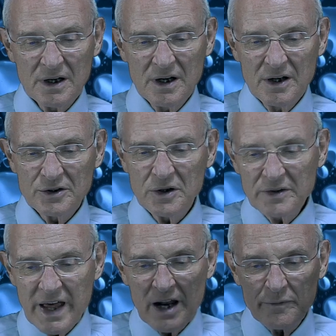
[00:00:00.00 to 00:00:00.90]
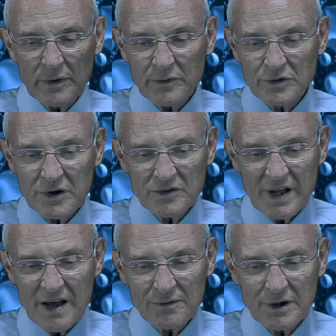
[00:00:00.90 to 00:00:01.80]
Shouldn't they
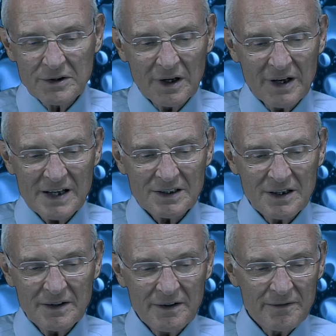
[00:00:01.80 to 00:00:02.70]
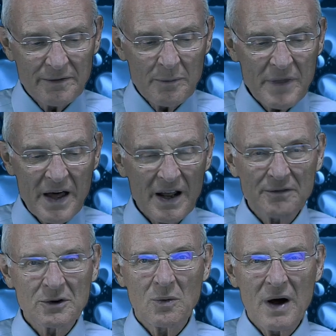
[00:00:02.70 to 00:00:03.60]
have learned a lesson from that
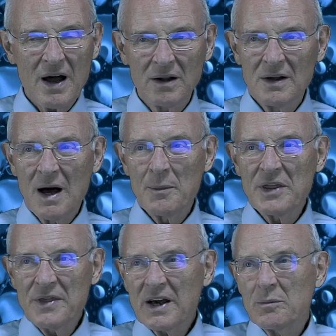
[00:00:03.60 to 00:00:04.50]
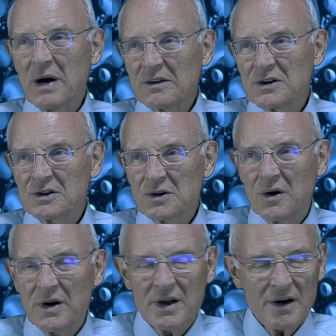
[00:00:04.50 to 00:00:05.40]
after a while? I mean, think about the
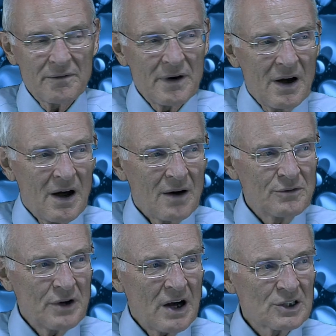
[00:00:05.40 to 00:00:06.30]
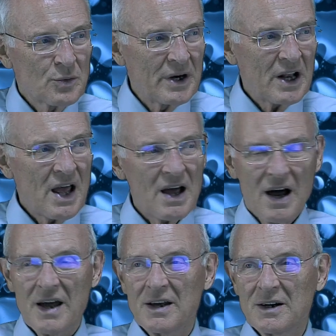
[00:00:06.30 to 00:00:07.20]
story of Joshua and
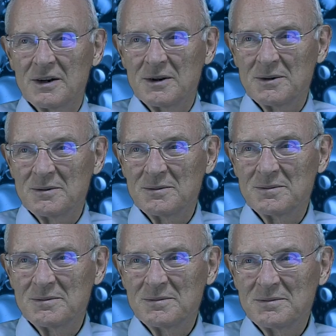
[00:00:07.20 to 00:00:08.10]
Ai. Yeah.